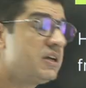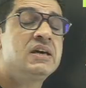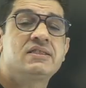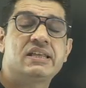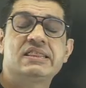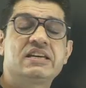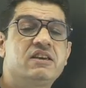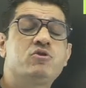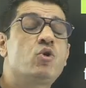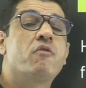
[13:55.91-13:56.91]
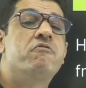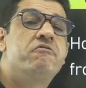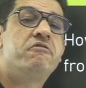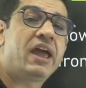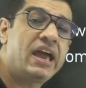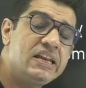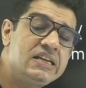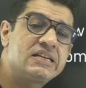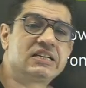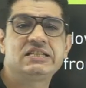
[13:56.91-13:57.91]
then they give you a very
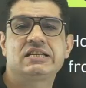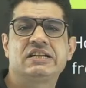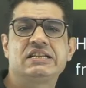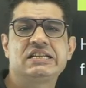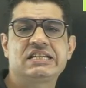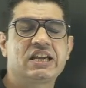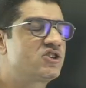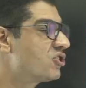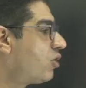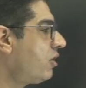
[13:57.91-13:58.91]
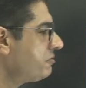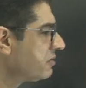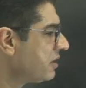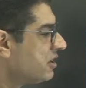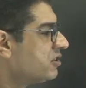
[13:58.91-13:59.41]
clear indication of the